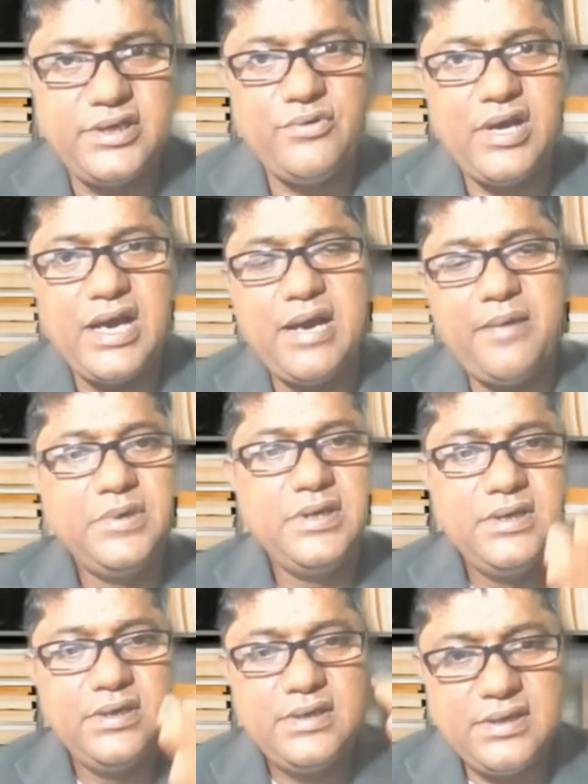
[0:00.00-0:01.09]
you have
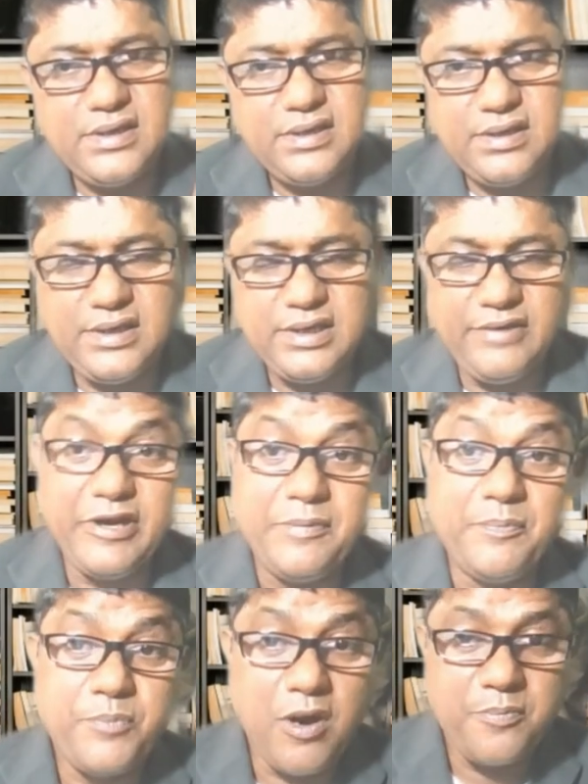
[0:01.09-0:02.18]
a very
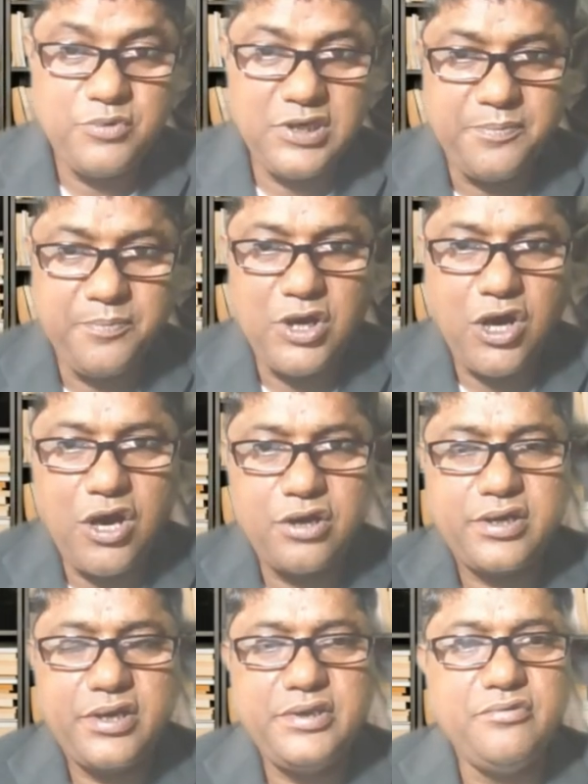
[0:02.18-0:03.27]
popular
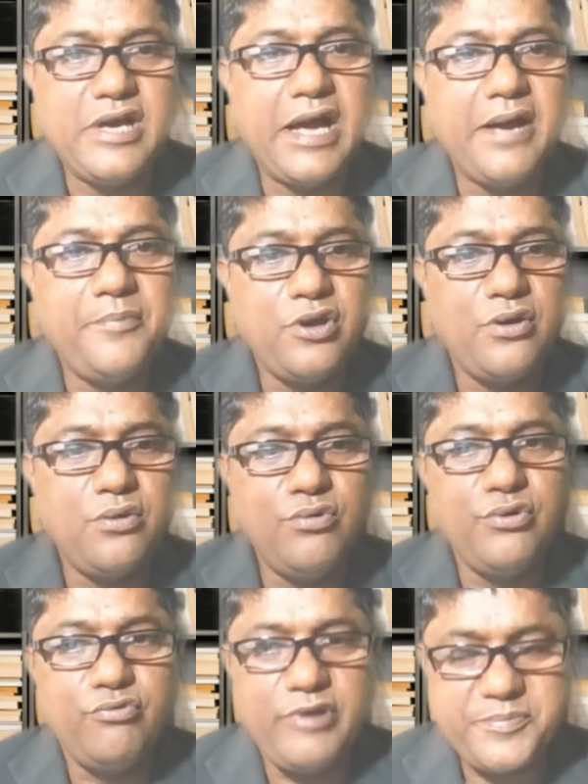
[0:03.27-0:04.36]
blog, you have your
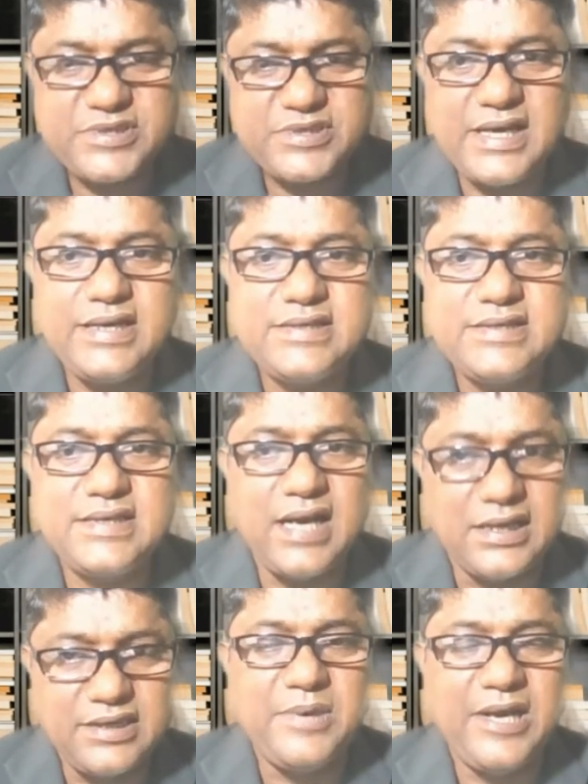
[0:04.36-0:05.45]
own websites and
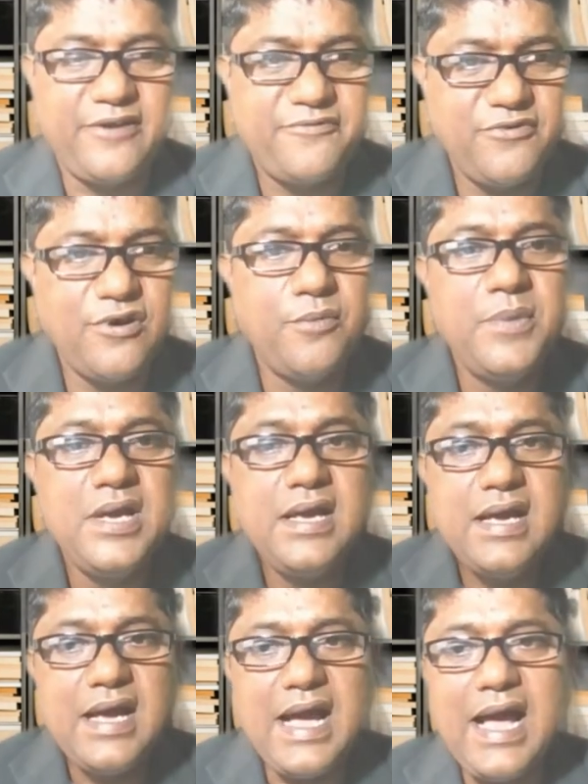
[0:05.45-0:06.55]
other platform,
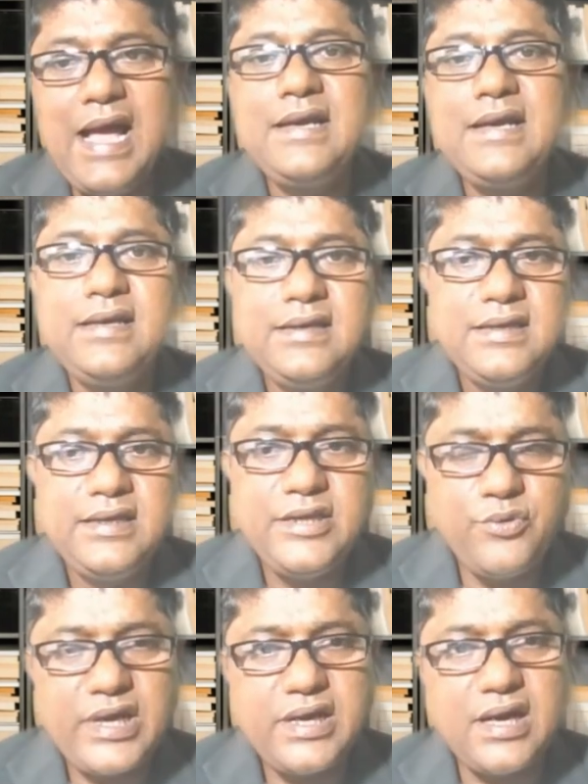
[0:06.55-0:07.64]
and
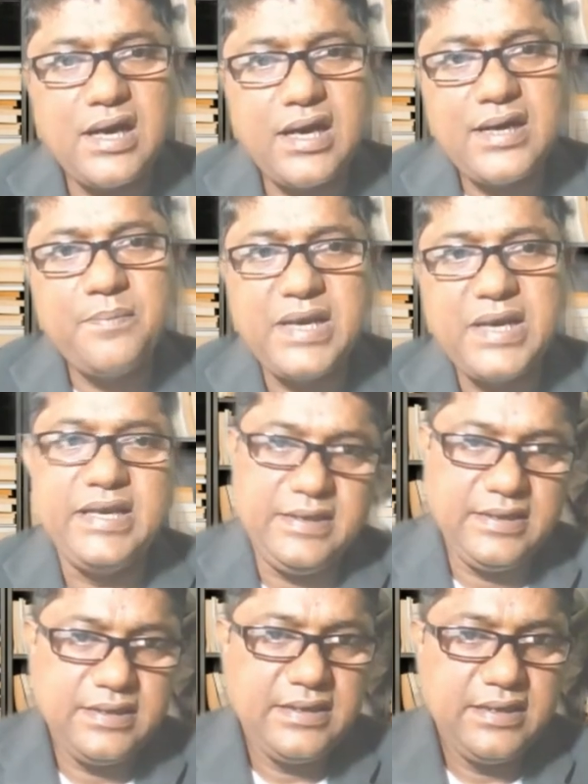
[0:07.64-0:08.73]
you can earn
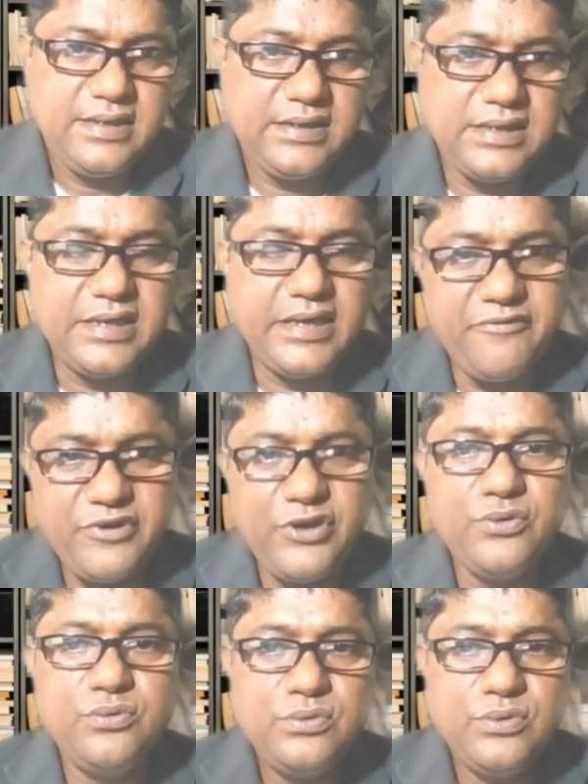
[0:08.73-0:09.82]
money. The
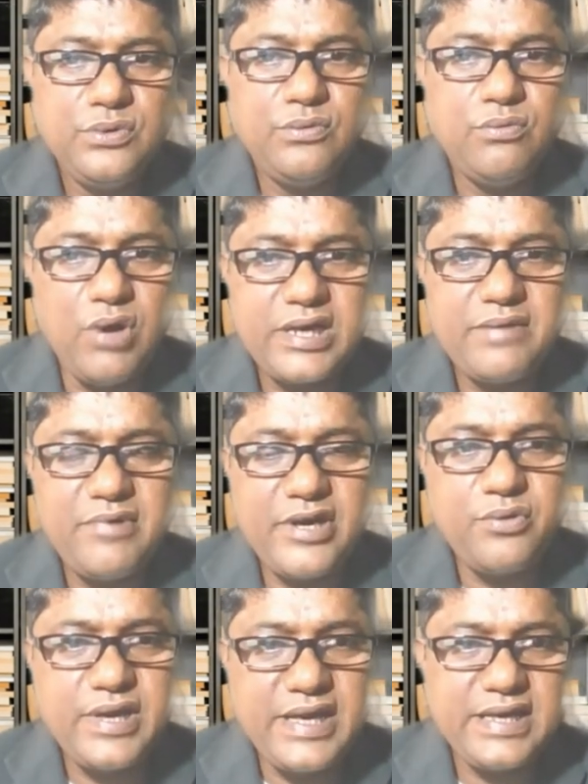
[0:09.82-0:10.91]
revenue, whatever
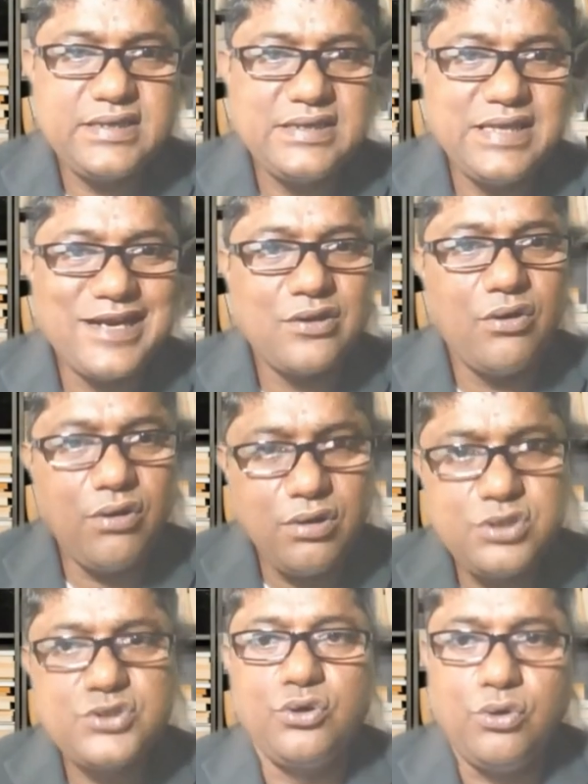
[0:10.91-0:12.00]
you get, that
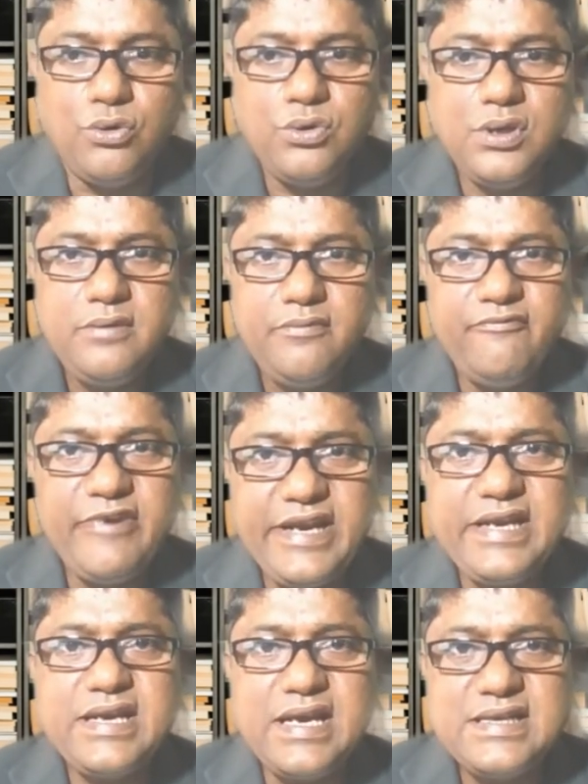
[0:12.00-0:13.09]
also
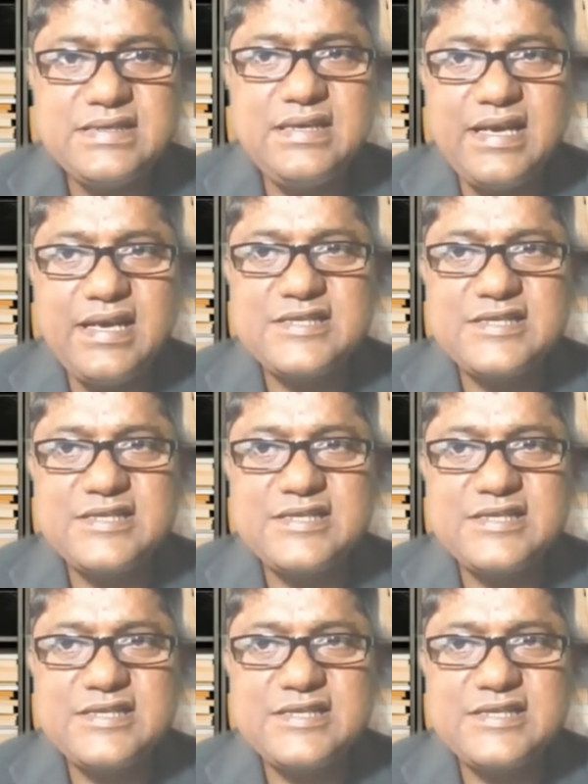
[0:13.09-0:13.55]
very nicely